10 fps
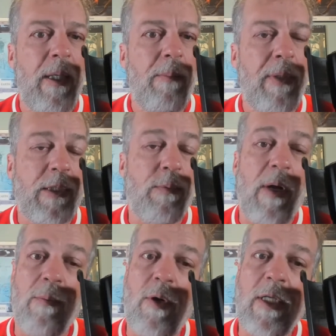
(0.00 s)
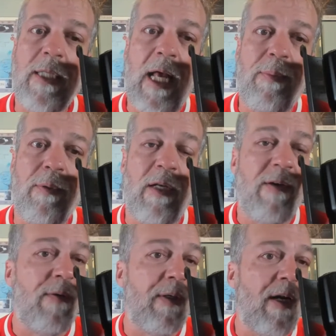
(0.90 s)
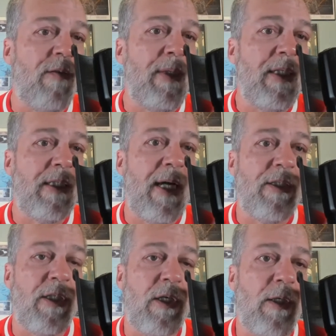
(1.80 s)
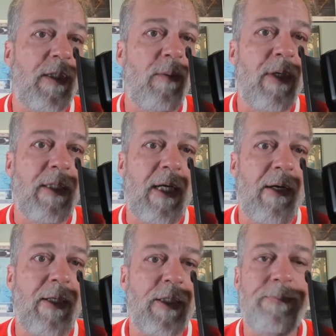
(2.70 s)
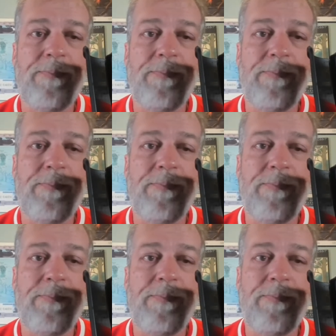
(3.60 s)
But it's one more example of how a government decides to call someone a terrorist,